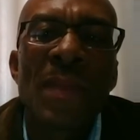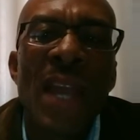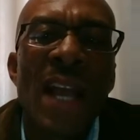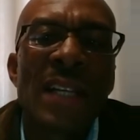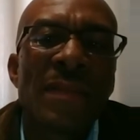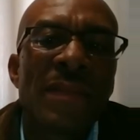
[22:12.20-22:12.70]

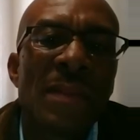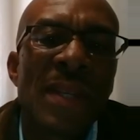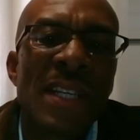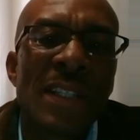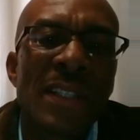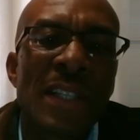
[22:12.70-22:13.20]
and
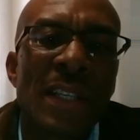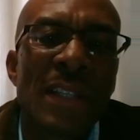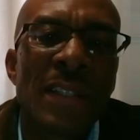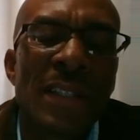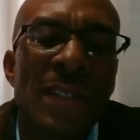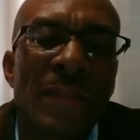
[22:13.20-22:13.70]

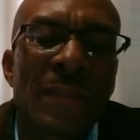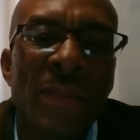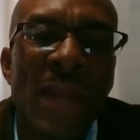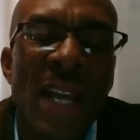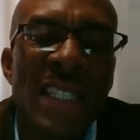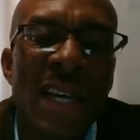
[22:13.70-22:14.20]
feminities.
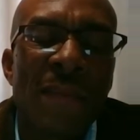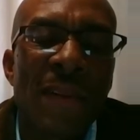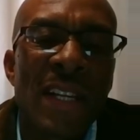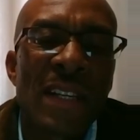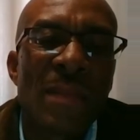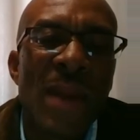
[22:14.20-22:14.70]
As I've
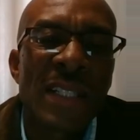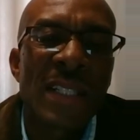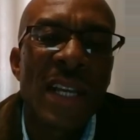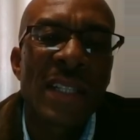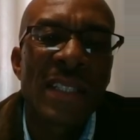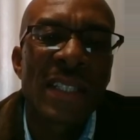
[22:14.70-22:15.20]
already
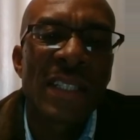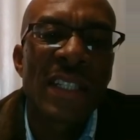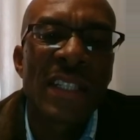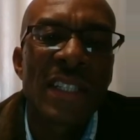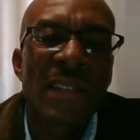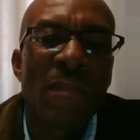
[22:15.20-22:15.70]
mentioned, it
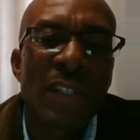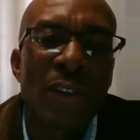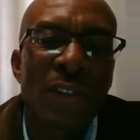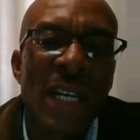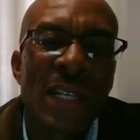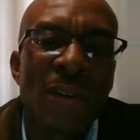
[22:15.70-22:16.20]
is
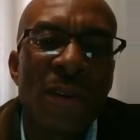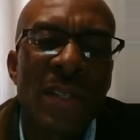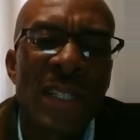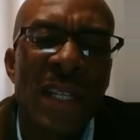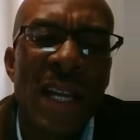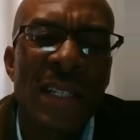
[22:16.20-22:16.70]
socially
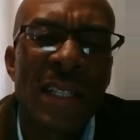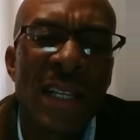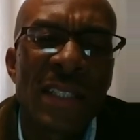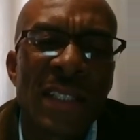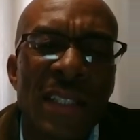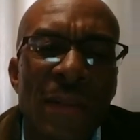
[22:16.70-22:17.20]

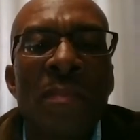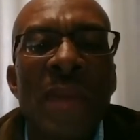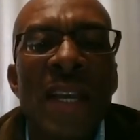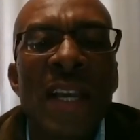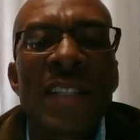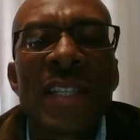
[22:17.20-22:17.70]
constructed.
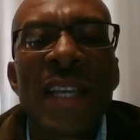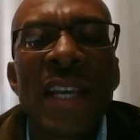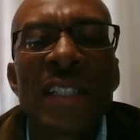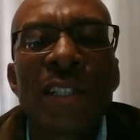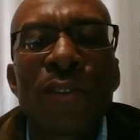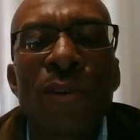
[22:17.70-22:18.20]
It's
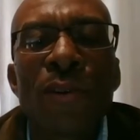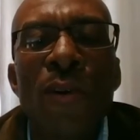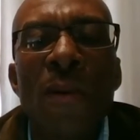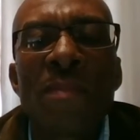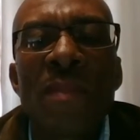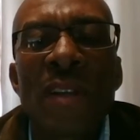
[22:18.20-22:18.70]
linked
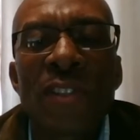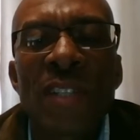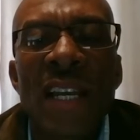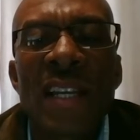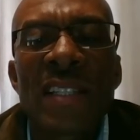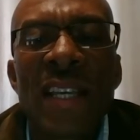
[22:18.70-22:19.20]
to
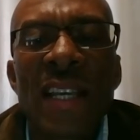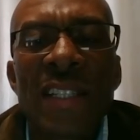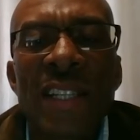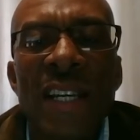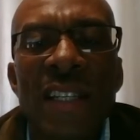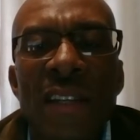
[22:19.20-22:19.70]

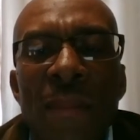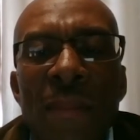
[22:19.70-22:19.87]
socialization